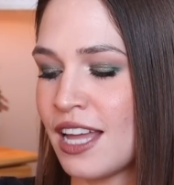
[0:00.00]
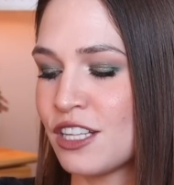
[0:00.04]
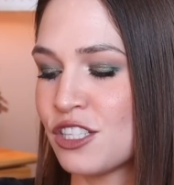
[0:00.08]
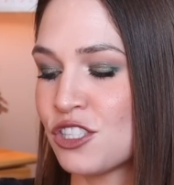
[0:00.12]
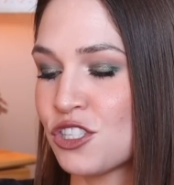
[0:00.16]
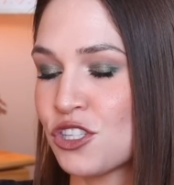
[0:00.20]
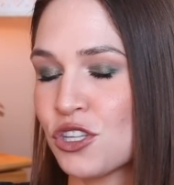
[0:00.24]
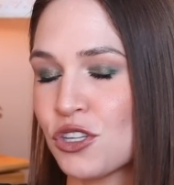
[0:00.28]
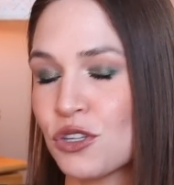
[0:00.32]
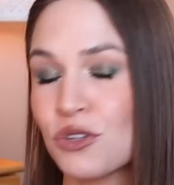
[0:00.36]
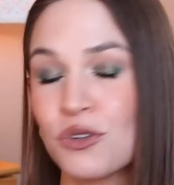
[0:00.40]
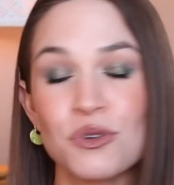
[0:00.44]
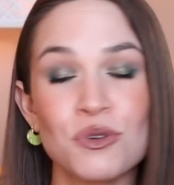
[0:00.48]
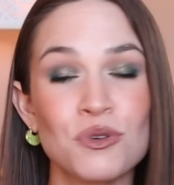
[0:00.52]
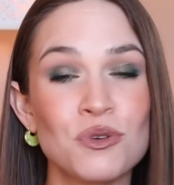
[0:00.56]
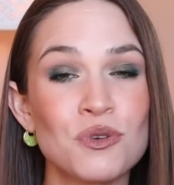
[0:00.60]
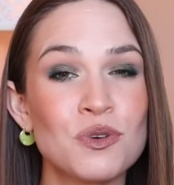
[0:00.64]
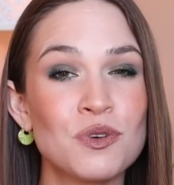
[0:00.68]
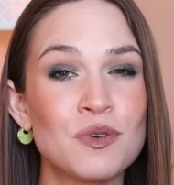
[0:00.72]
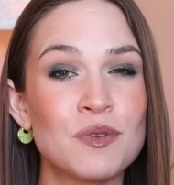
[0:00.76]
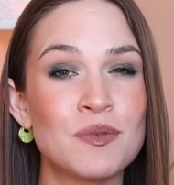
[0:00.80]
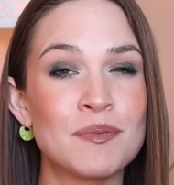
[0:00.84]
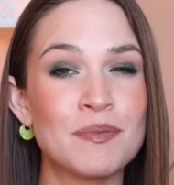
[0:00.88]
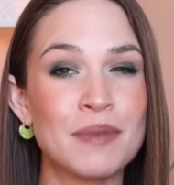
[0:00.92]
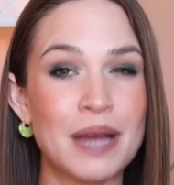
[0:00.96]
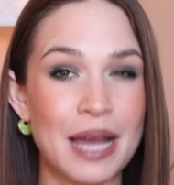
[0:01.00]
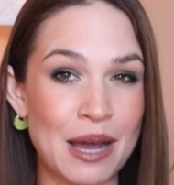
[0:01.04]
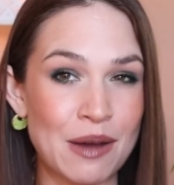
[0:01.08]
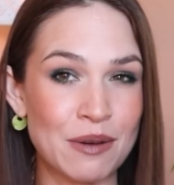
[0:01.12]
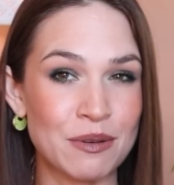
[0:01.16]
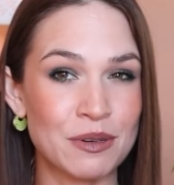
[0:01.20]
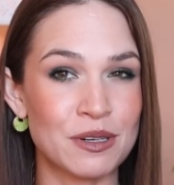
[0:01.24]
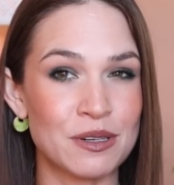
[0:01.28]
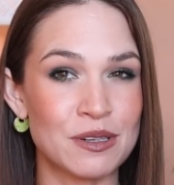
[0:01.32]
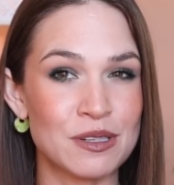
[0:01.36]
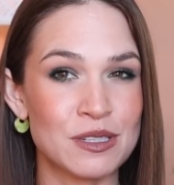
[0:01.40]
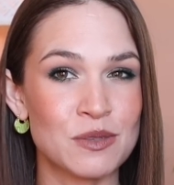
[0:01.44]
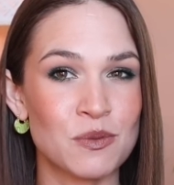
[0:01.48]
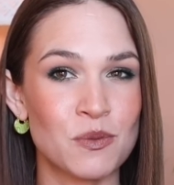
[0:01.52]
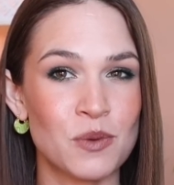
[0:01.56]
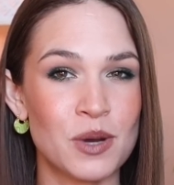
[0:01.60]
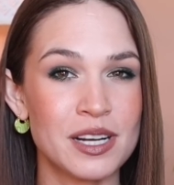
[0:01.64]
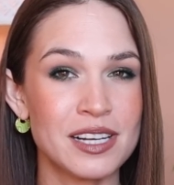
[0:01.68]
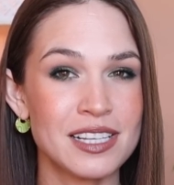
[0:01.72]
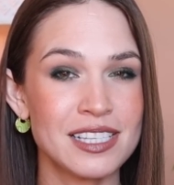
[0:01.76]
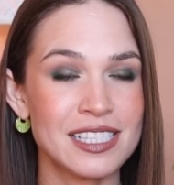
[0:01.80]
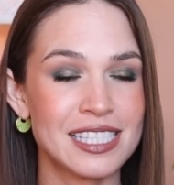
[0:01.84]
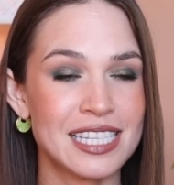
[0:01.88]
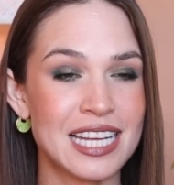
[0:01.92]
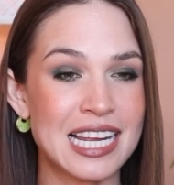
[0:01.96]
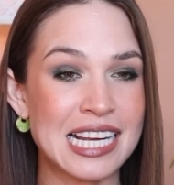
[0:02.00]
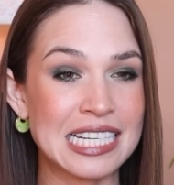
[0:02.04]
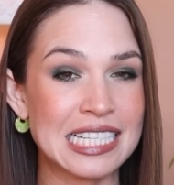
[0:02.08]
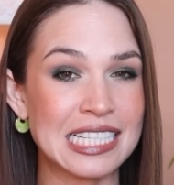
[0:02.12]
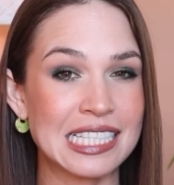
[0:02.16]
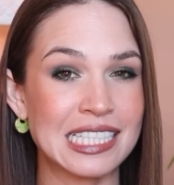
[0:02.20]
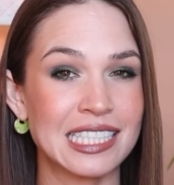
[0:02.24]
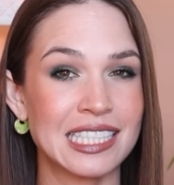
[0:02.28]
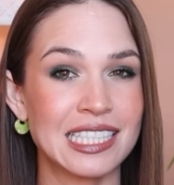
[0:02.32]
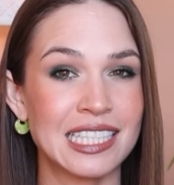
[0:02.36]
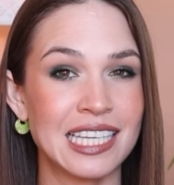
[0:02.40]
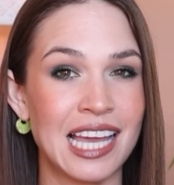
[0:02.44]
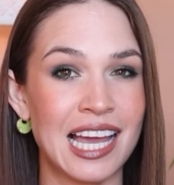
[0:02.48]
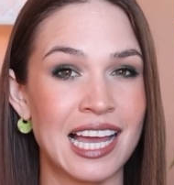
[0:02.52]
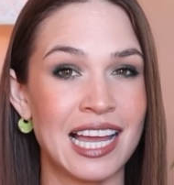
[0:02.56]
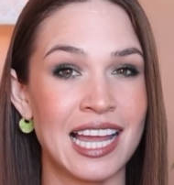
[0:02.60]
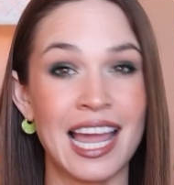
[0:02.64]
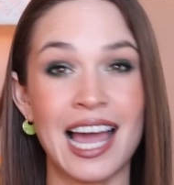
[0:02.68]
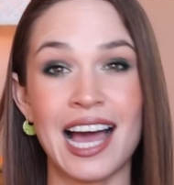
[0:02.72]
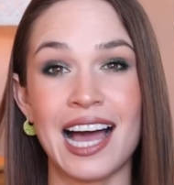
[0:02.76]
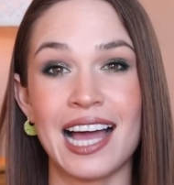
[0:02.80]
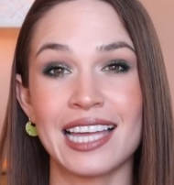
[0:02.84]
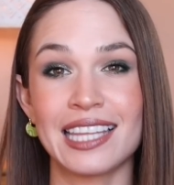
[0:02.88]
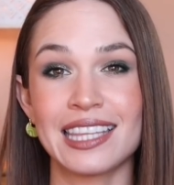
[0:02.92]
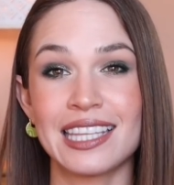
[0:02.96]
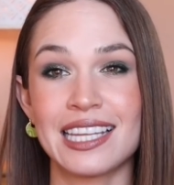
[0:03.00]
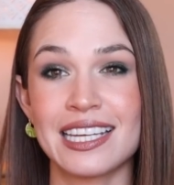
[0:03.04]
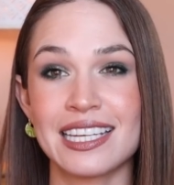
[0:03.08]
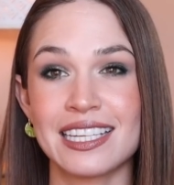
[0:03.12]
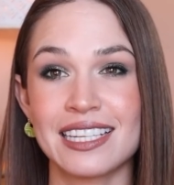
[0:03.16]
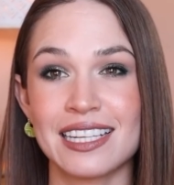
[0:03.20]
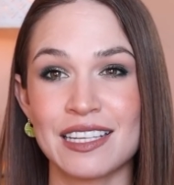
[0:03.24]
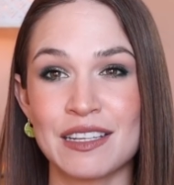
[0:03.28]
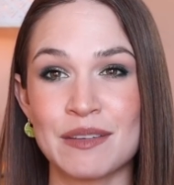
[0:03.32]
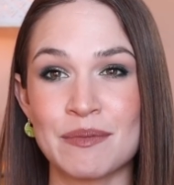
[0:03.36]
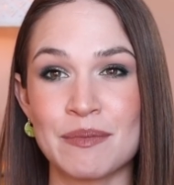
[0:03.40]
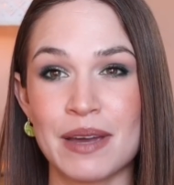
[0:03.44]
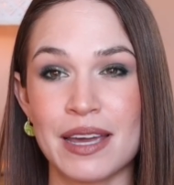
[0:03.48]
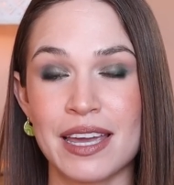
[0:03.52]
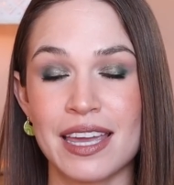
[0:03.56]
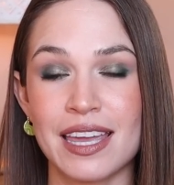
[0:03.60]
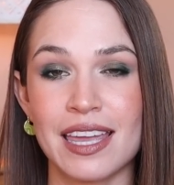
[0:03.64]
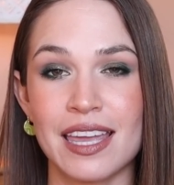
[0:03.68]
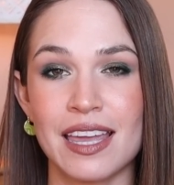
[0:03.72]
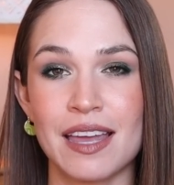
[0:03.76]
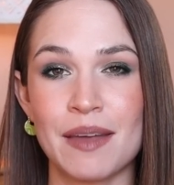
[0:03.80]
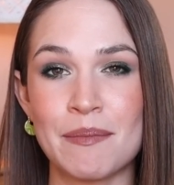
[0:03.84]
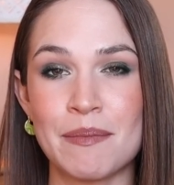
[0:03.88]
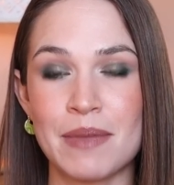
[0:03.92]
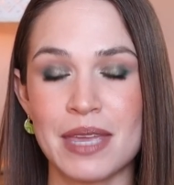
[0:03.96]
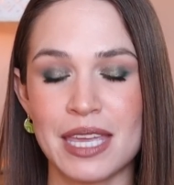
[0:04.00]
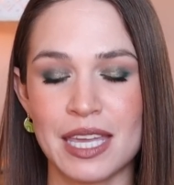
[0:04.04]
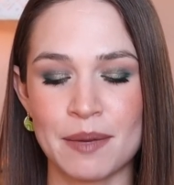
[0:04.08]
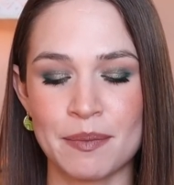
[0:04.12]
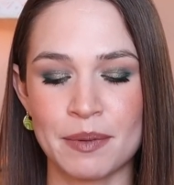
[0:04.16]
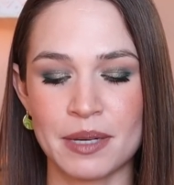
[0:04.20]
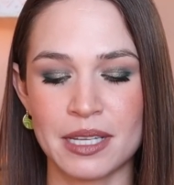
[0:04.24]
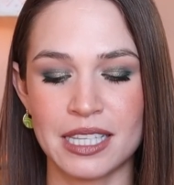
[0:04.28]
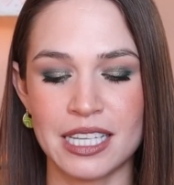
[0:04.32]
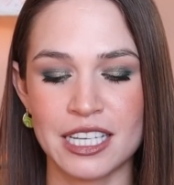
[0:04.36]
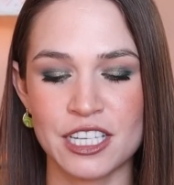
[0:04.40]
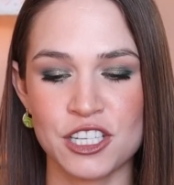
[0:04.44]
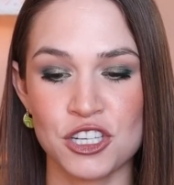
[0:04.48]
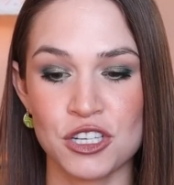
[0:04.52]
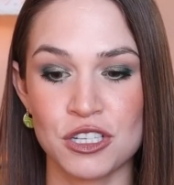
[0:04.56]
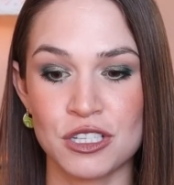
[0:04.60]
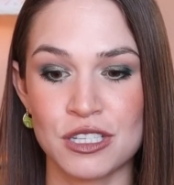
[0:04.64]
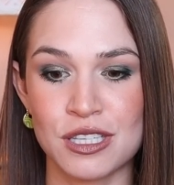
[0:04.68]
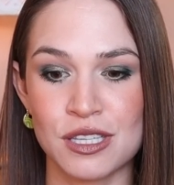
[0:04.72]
two powders. One is technically a highlight in my makeup collection,